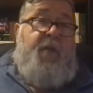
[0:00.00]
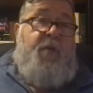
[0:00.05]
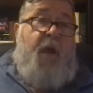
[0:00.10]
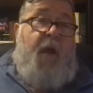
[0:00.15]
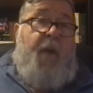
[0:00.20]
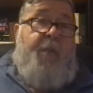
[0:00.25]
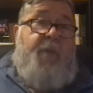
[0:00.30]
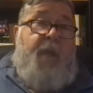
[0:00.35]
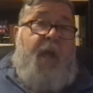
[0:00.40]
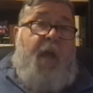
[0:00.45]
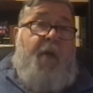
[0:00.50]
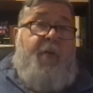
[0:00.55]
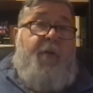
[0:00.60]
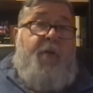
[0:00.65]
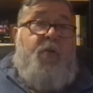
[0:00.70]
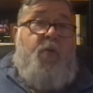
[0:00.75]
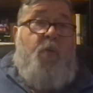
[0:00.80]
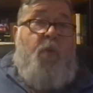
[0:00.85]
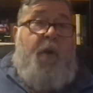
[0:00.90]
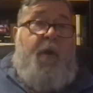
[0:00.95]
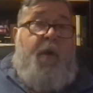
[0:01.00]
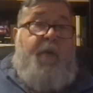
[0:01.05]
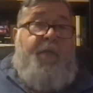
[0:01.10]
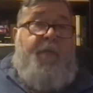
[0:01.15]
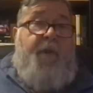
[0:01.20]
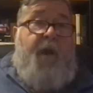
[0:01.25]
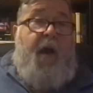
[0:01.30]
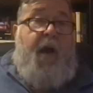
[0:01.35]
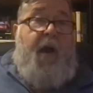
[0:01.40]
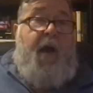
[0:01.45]
dropped down to
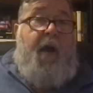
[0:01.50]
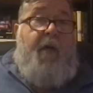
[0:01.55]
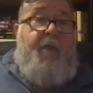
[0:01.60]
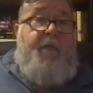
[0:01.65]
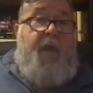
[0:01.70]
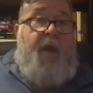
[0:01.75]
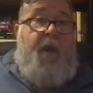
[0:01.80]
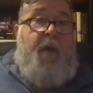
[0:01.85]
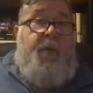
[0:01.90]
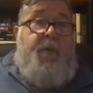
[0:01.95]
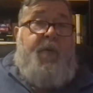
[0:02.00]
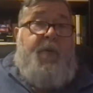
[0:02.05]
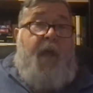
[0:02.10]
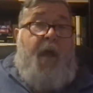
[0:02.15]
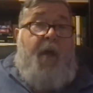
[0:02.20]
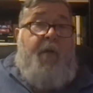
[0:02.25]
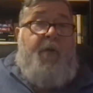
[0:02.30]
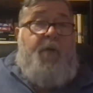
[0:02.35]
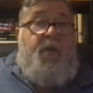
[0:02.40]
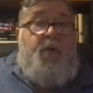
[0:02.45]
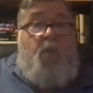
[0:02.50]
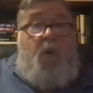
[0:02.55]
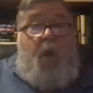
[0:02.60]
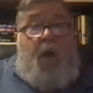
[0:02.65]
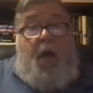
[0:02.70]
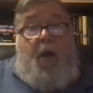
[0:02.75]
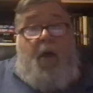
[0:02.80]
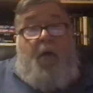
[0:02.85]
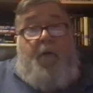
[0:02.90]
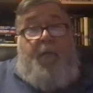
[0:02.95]
25, then it was down to
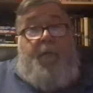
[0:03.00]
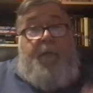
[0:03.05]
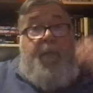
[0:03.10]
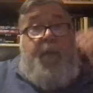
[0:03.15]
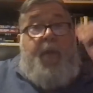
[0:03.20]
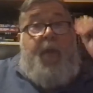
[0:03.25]
12.